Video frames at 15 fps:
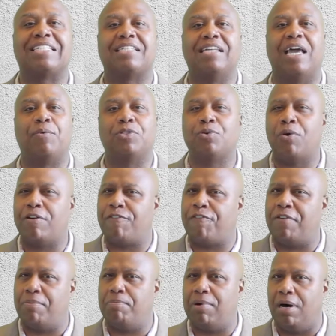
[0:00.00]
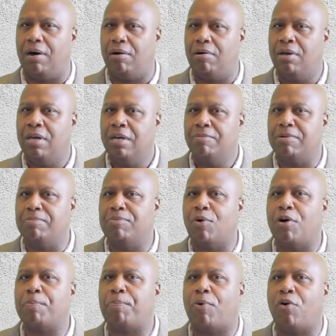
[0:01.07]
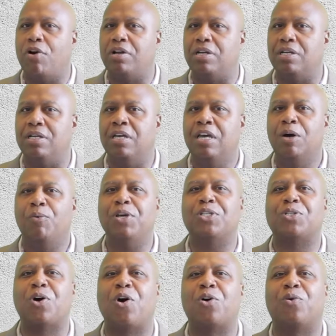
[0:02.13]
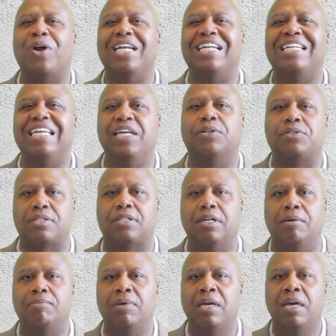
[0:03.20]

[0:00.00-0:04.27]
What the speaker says: night was great football, but more importantly, we saw great leadership,